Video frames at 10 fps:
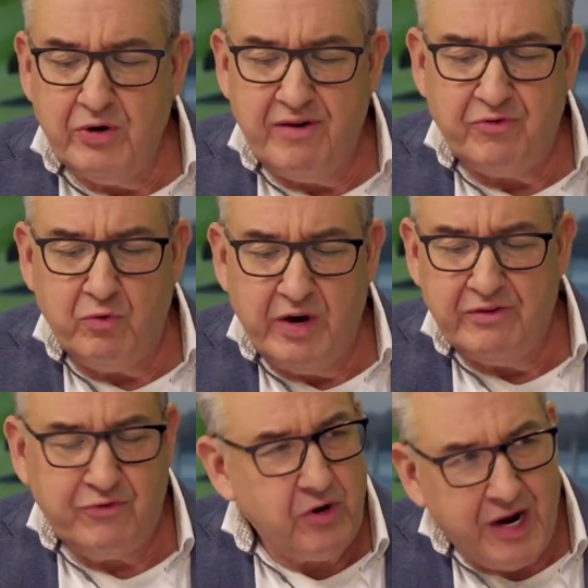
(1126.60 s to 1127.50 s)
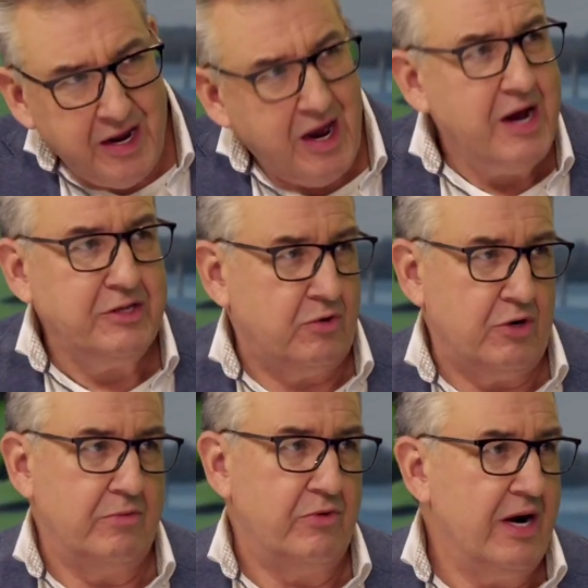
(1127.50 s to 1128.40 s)
have to wait for AI to
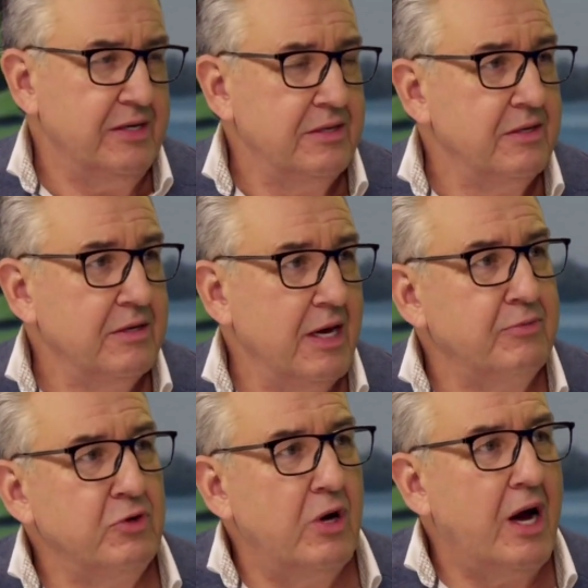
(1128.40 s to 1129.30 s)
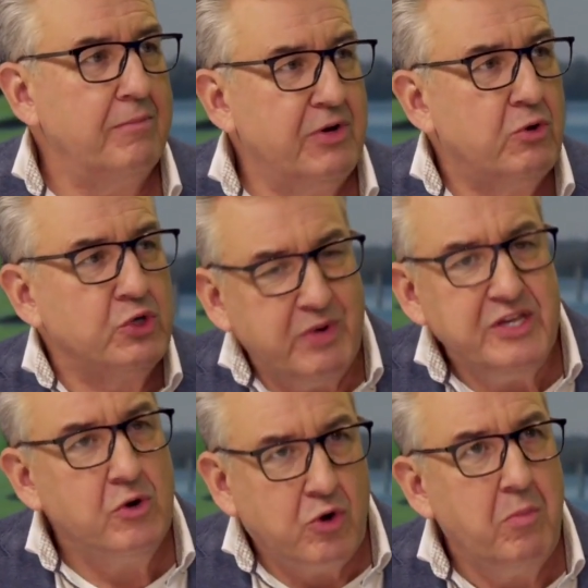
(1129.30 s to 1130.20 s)
come, right? Because when
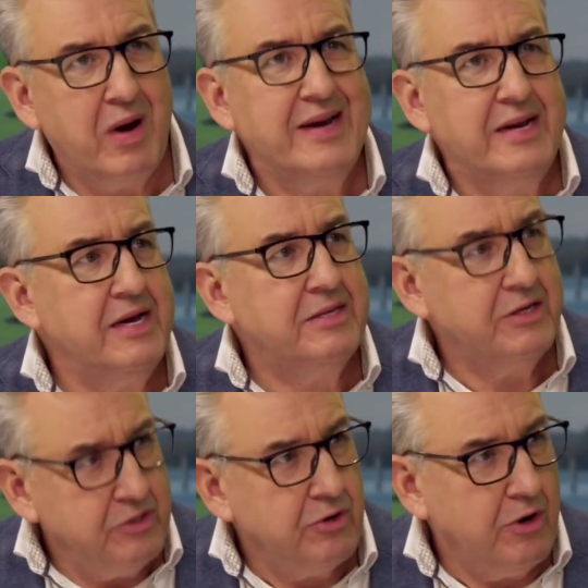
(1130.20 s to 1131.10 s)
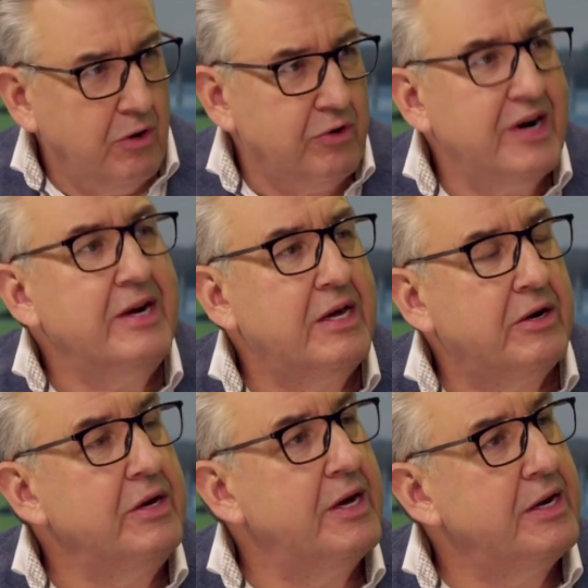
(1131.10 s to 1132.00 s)
you combine data, you're already
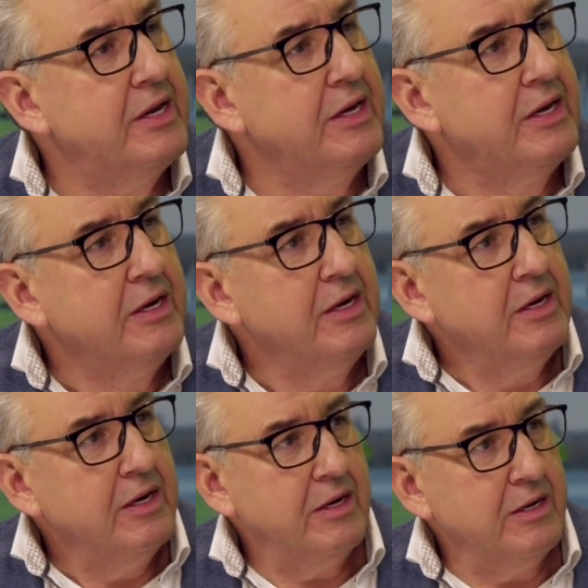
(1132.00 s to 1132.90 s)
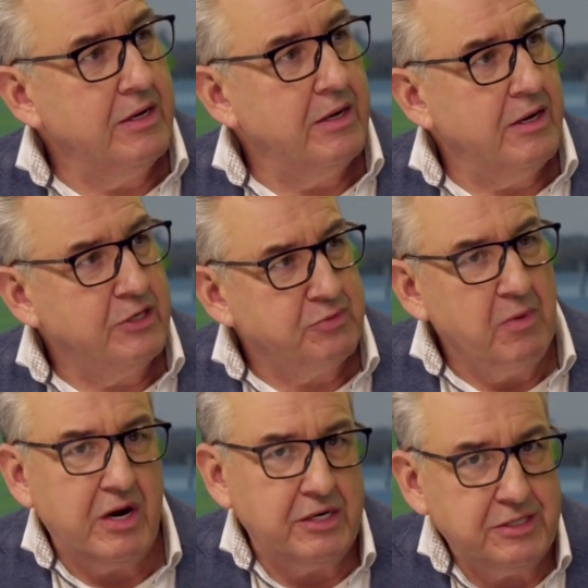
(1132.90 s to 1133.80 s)
creating a
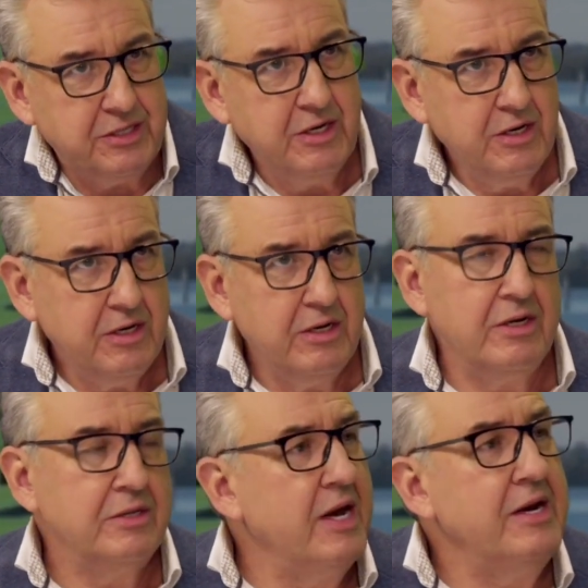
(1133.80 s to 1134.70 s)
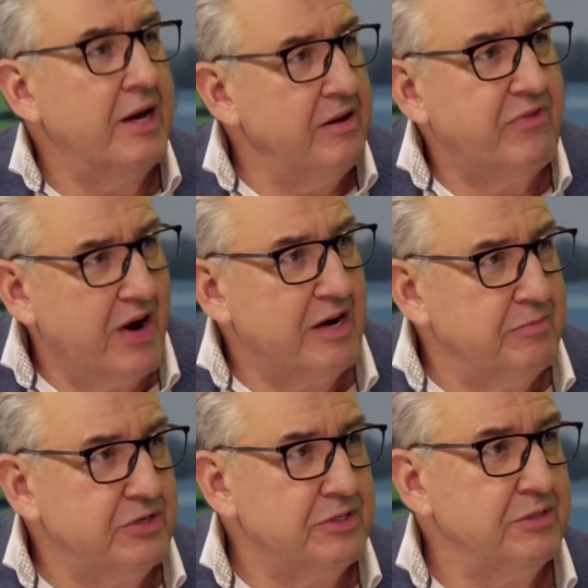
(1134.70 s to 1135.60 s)
smart data environment.